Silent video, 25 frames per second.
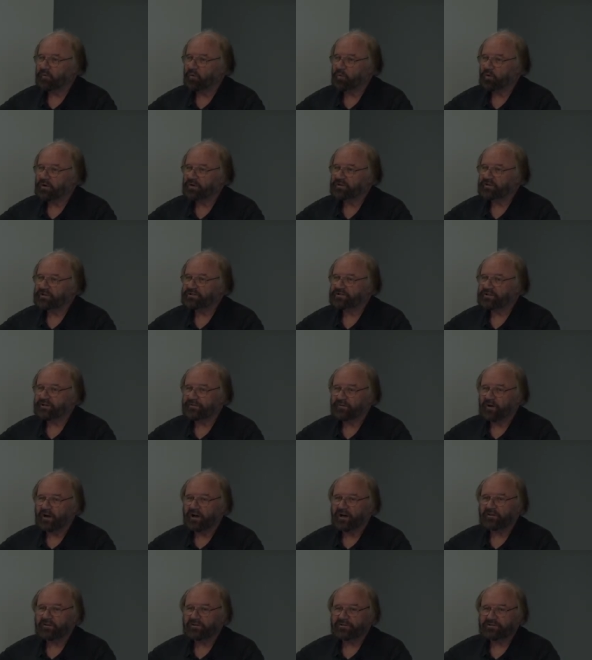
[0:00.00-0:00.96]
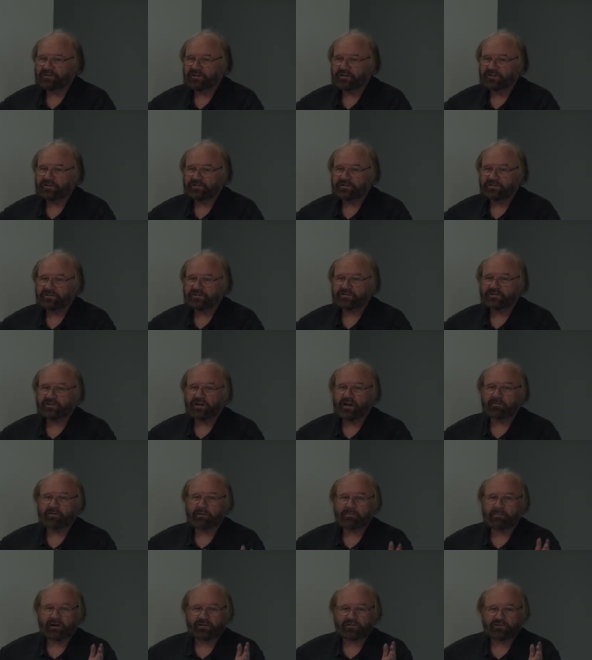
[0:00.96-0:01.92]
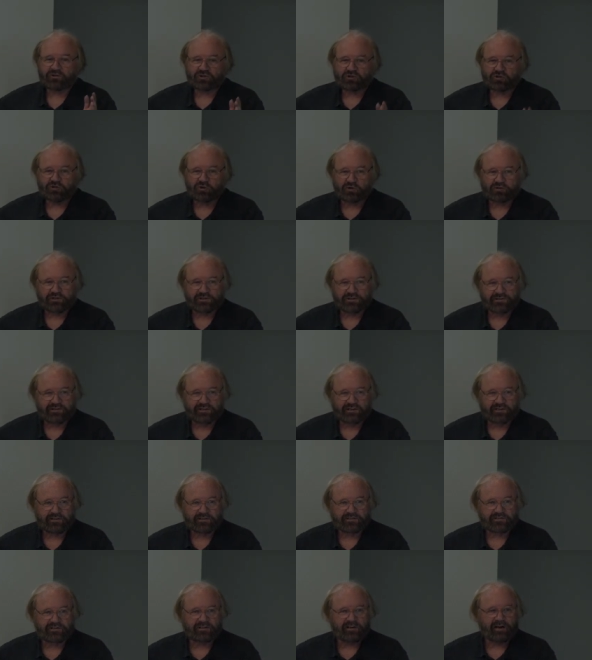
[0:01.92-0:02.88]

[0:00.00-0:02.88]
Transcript: but we just divide the sentences. So now we're back to shorter sentences.